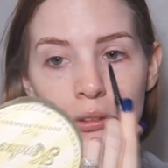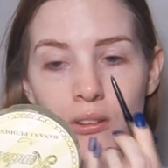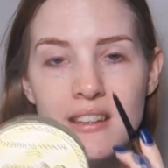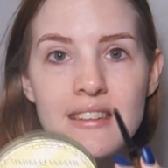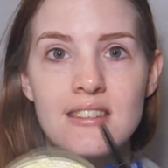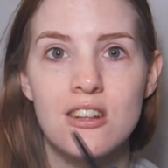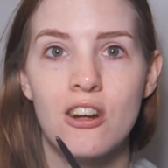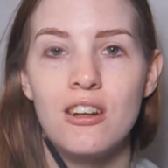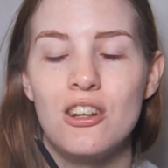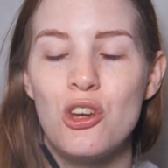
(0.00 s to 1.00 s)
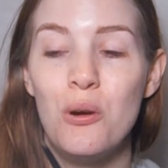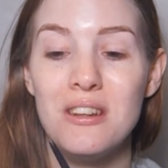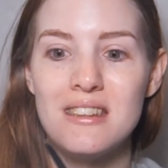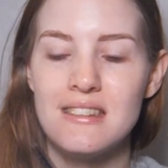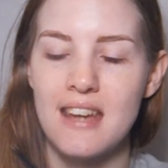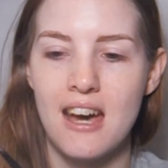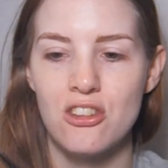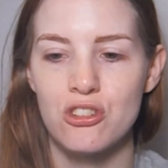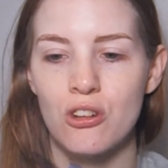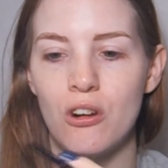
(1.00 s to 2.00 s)
This is turning into a
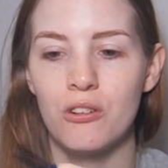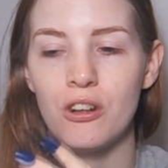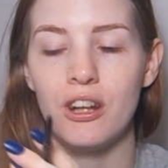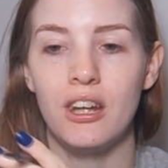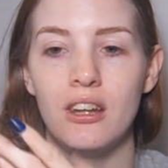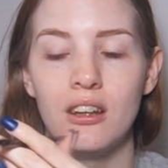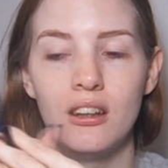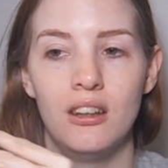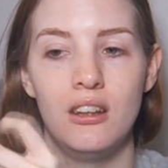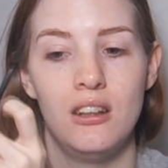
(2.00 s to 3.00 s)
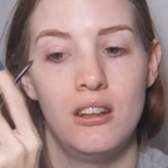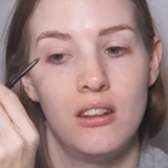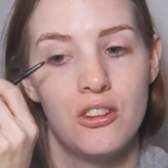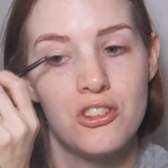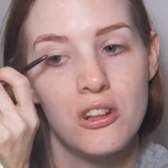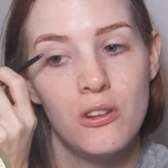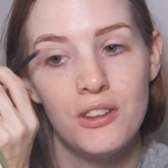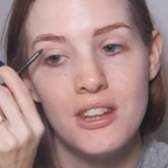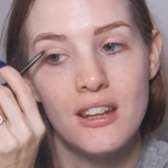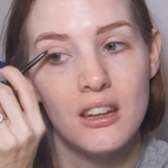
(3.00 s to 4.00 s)
disaster already. Start
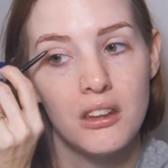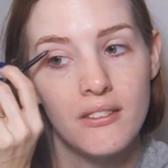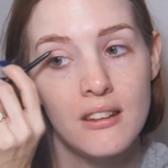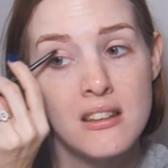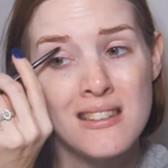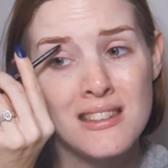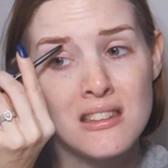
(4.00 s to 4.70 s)
holding it like this.